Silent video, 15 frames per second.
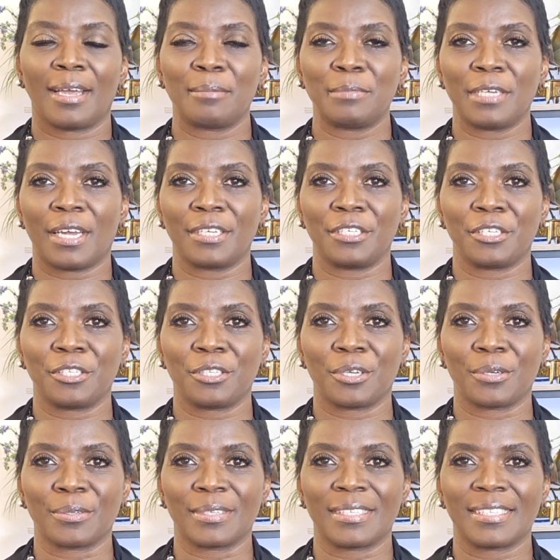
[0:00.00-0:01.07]
I'm Tonya
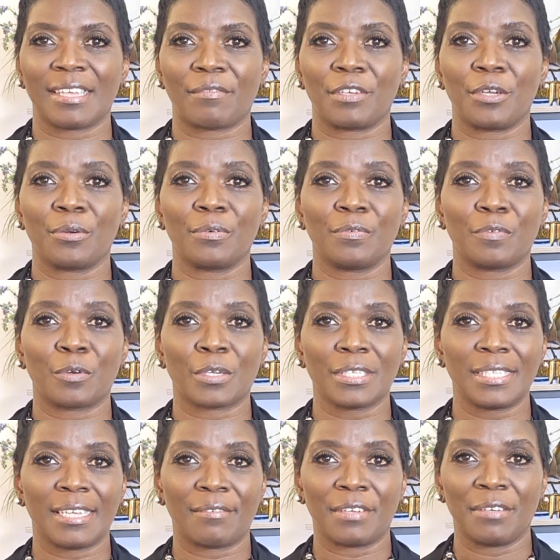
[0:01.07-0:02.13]
Stokes,
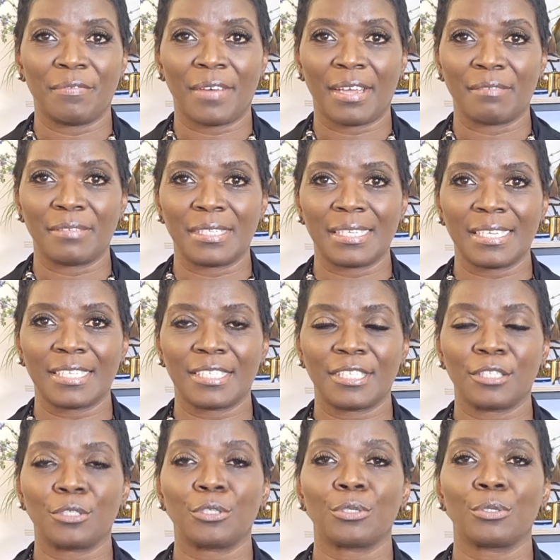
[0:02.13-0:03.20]
704
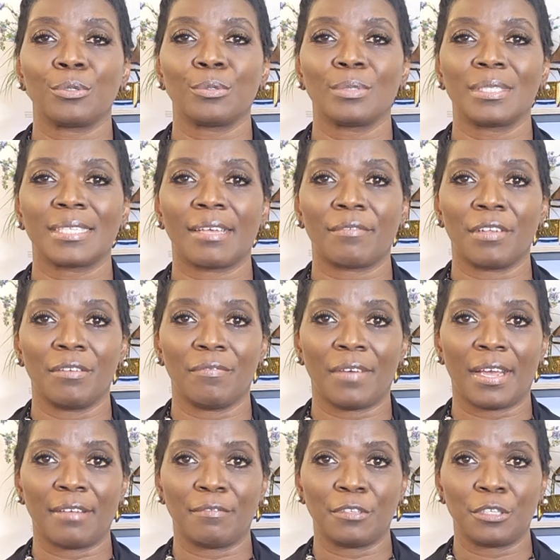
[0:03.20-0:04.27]
756
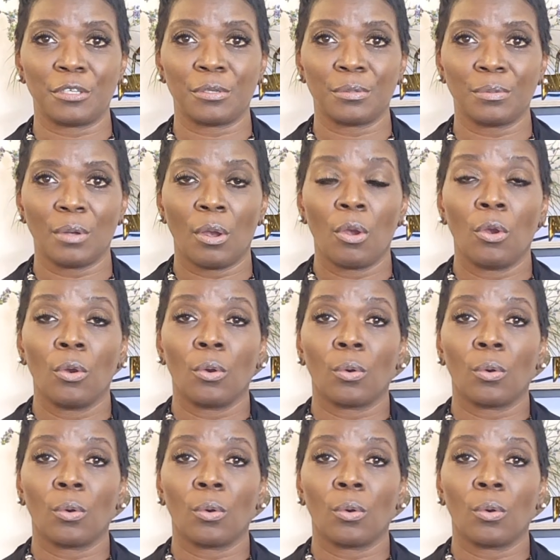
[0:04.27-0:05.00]
2752